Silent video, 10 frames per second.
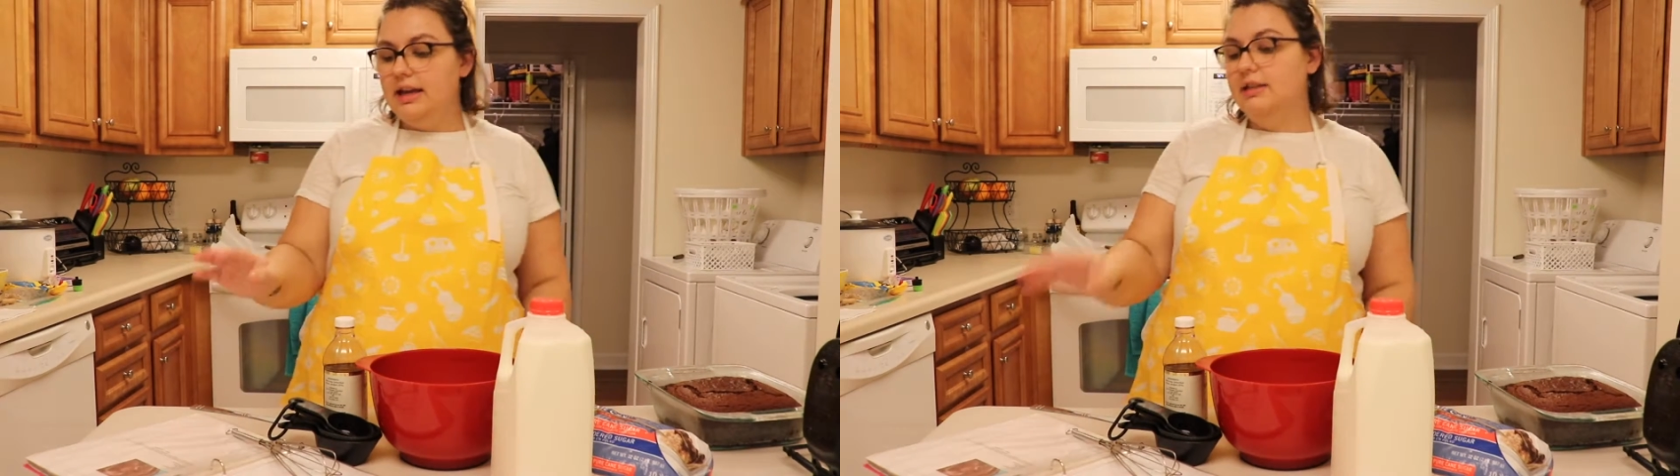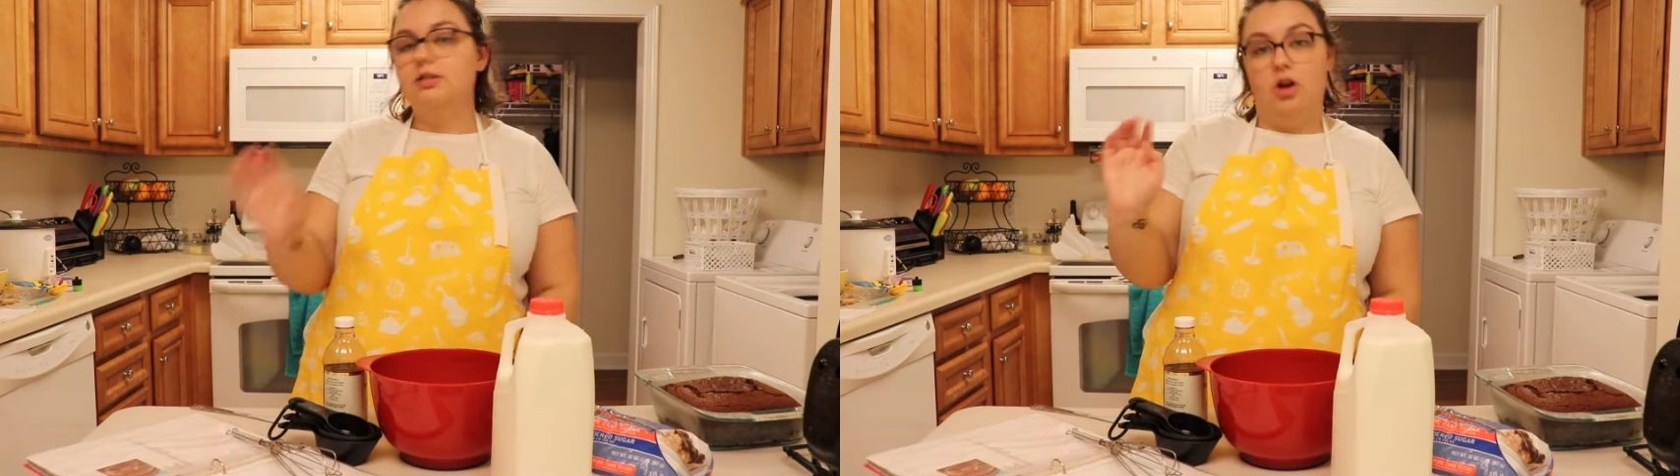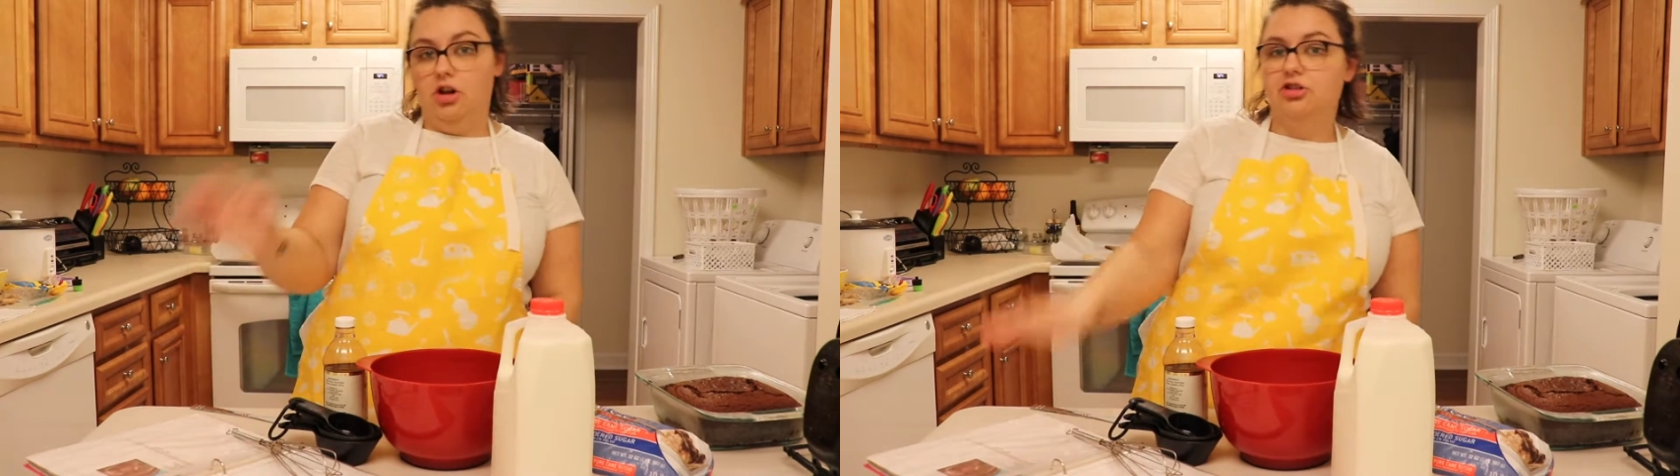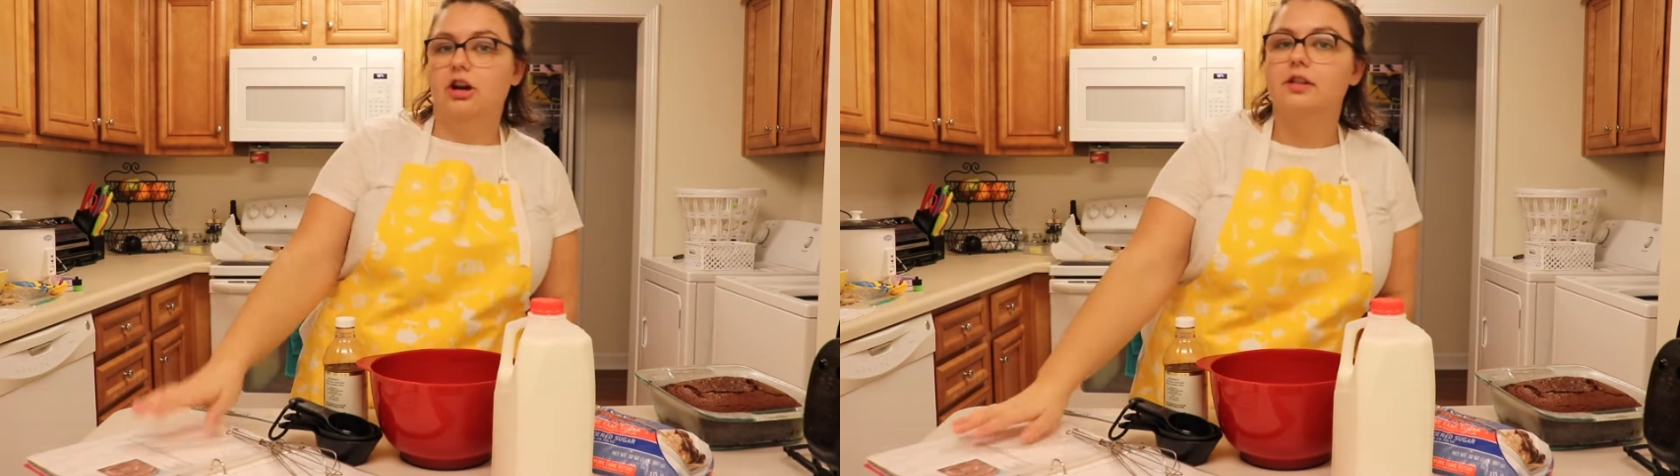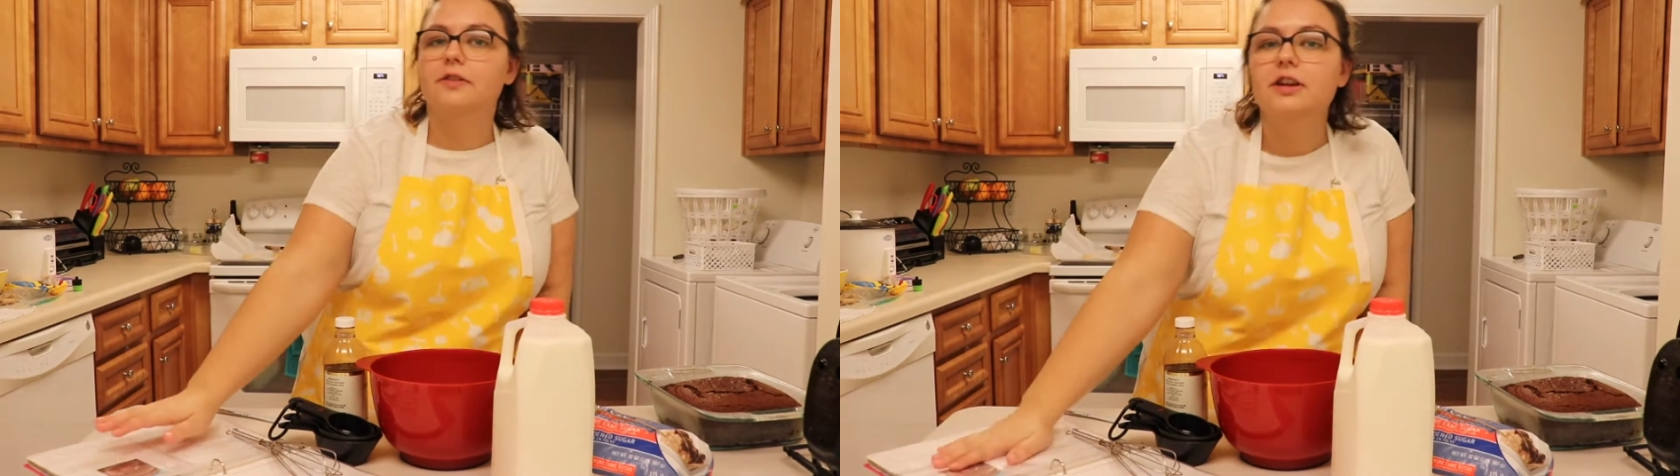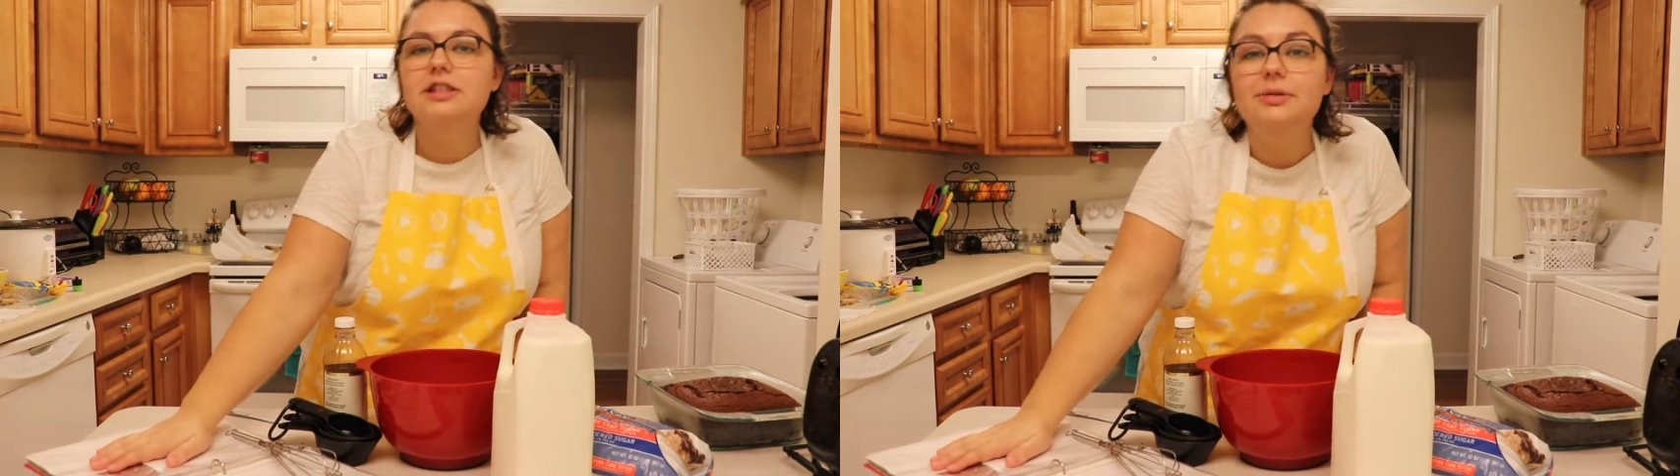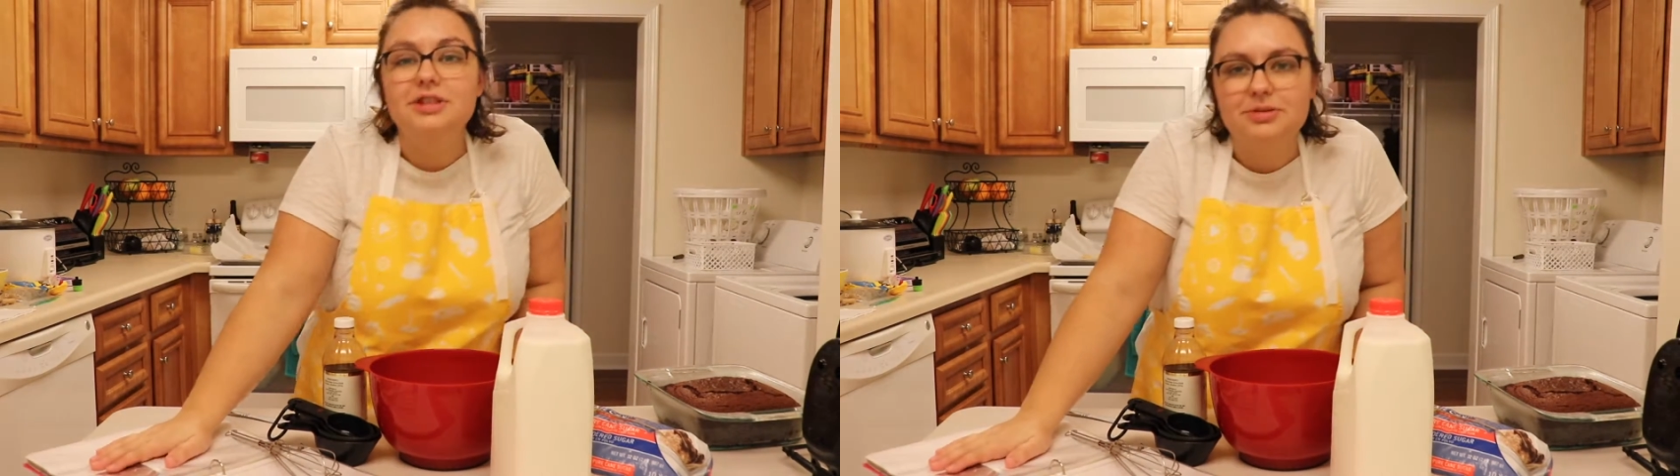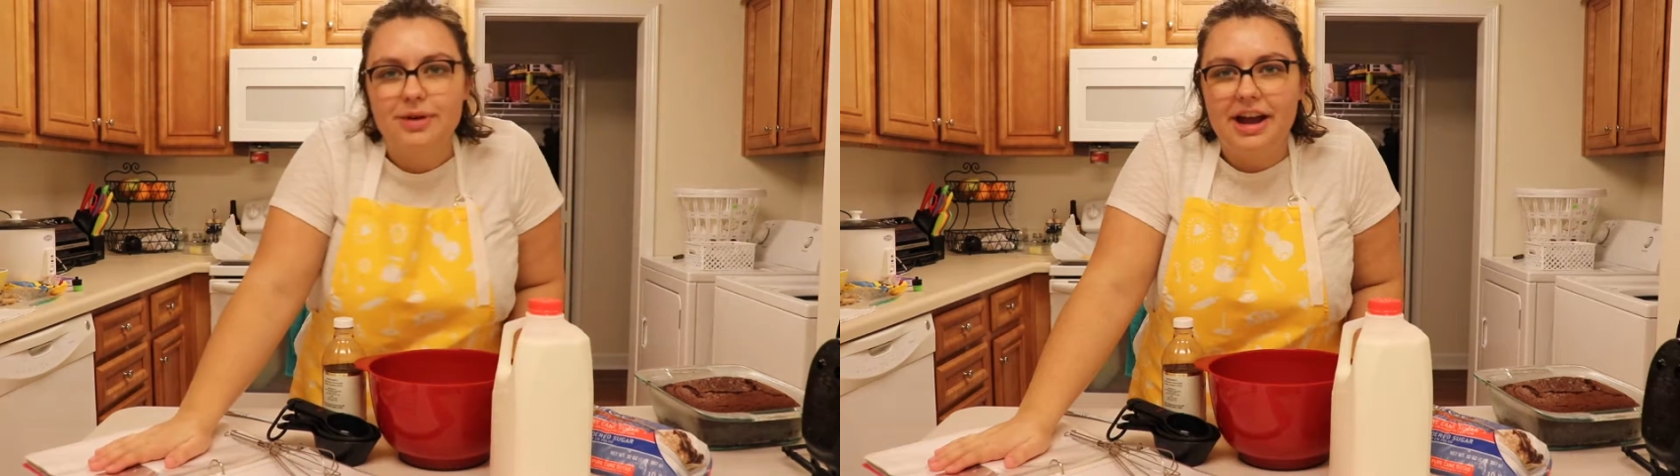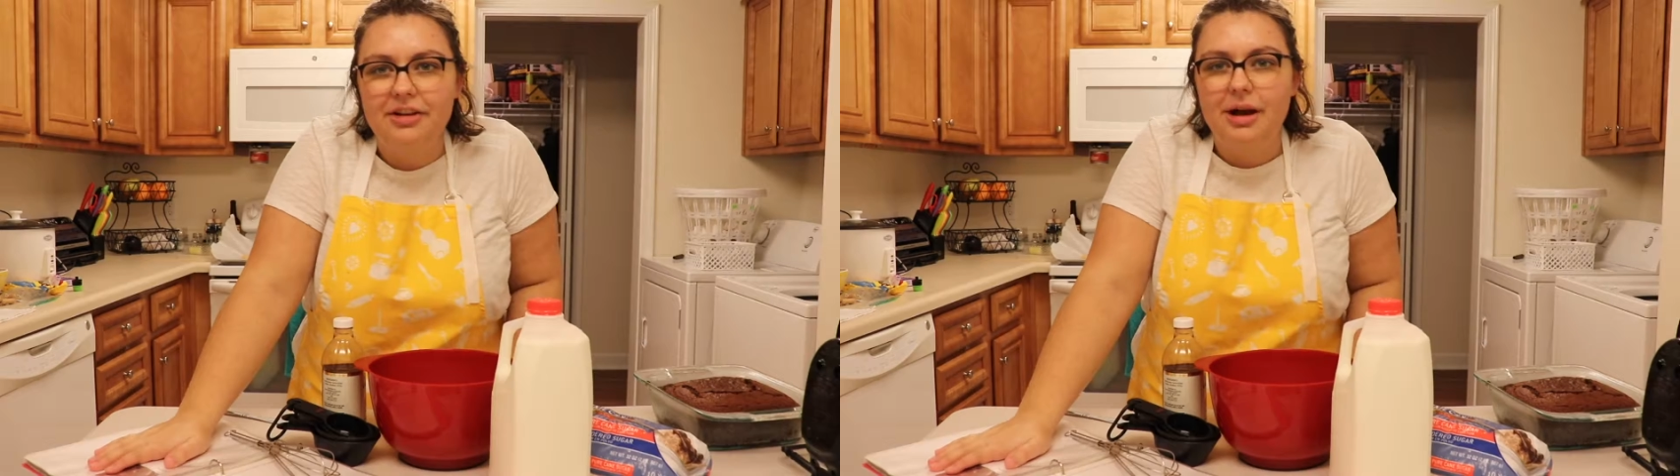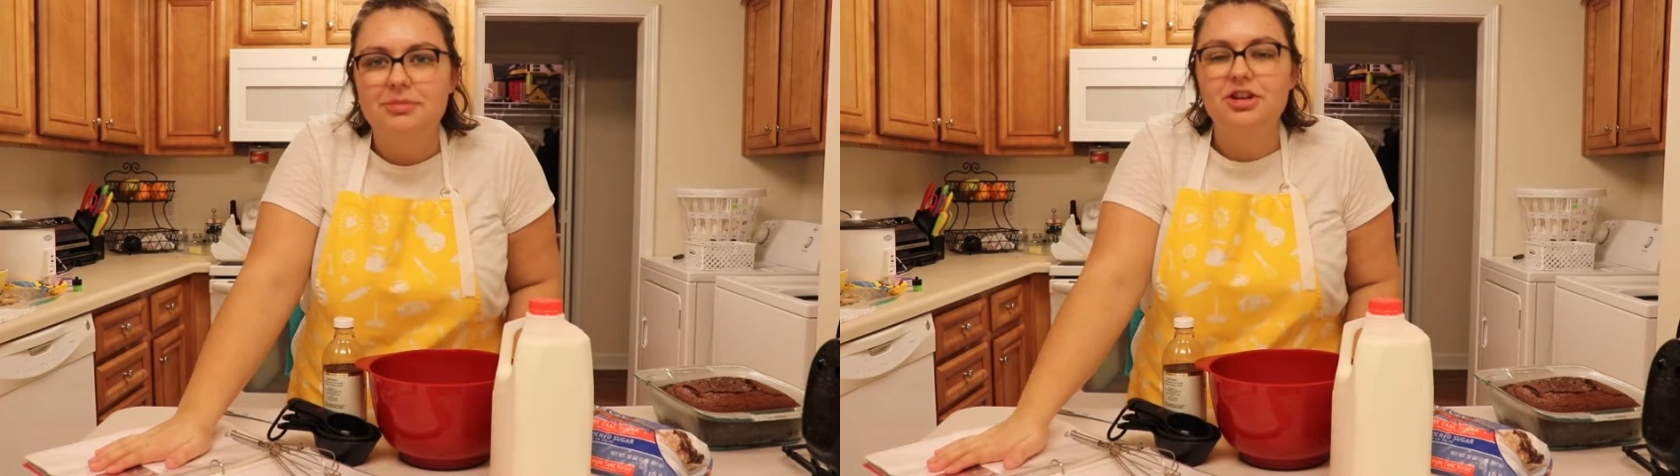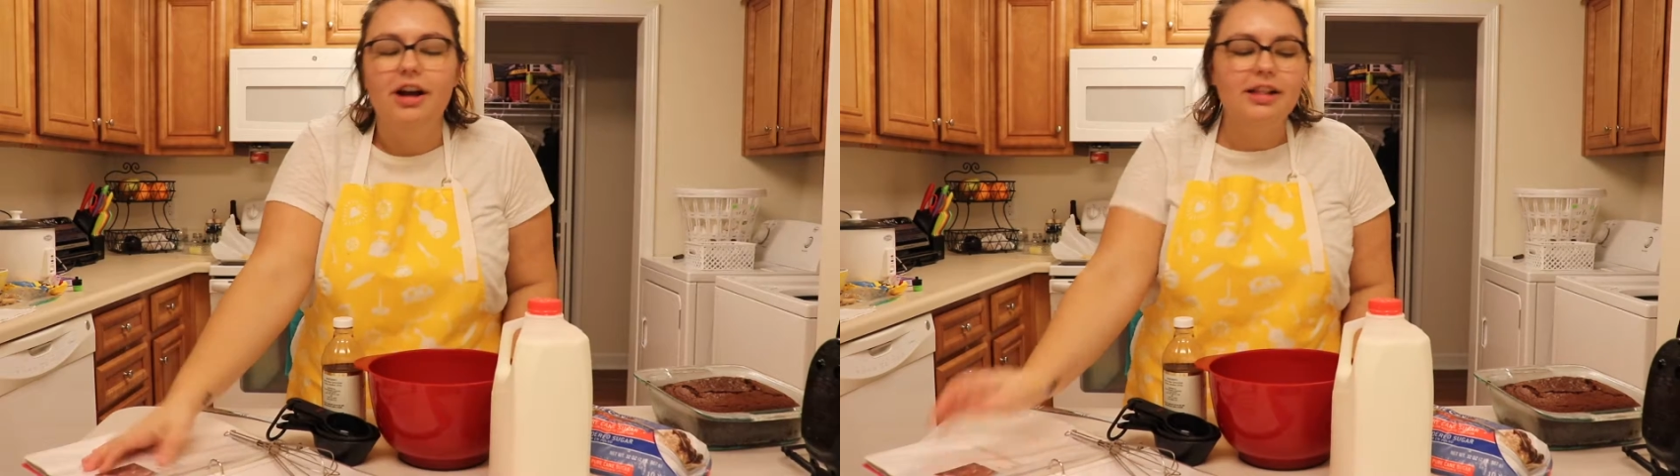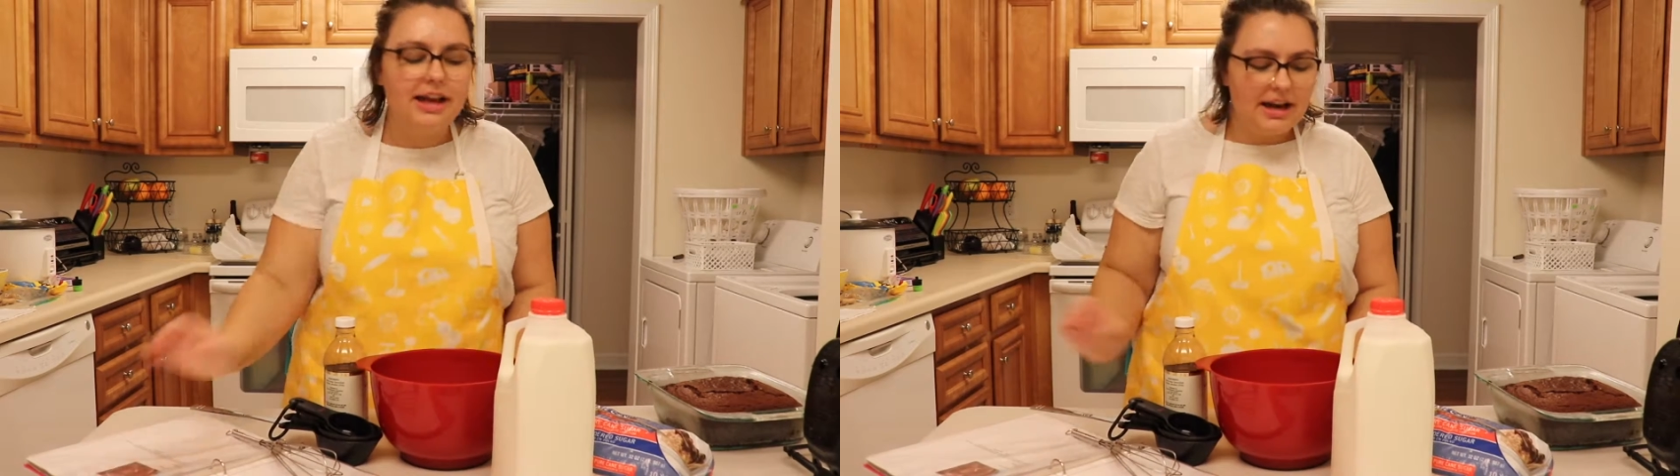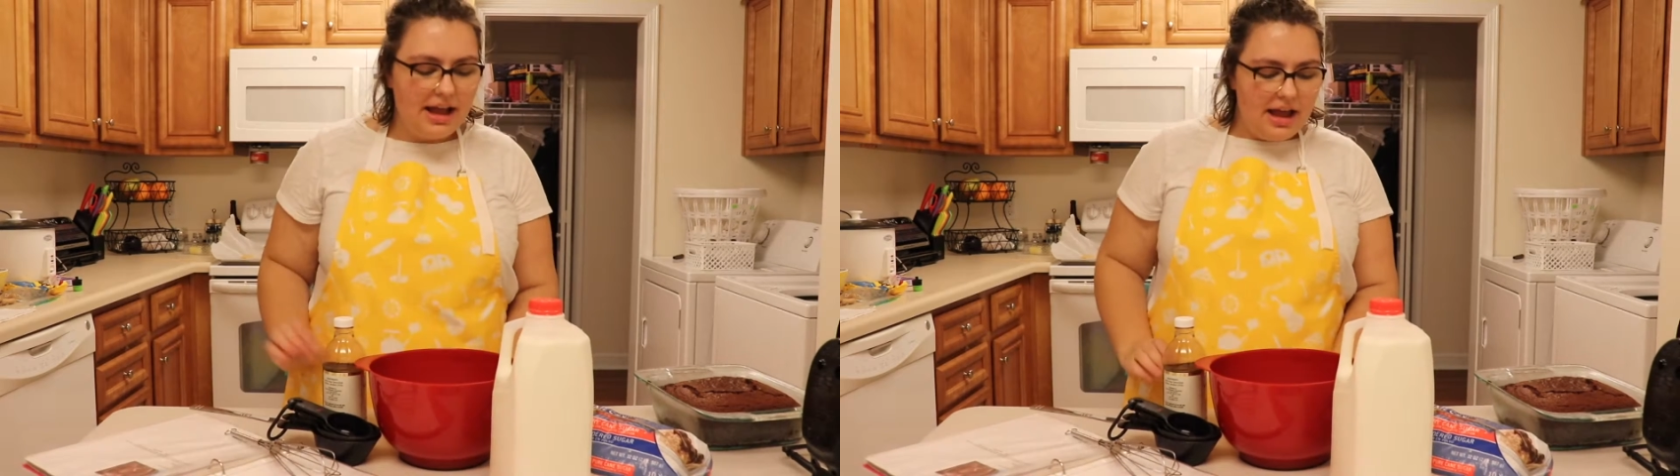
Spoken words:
is called chocolate frosting, which is why I grabbed chocolate.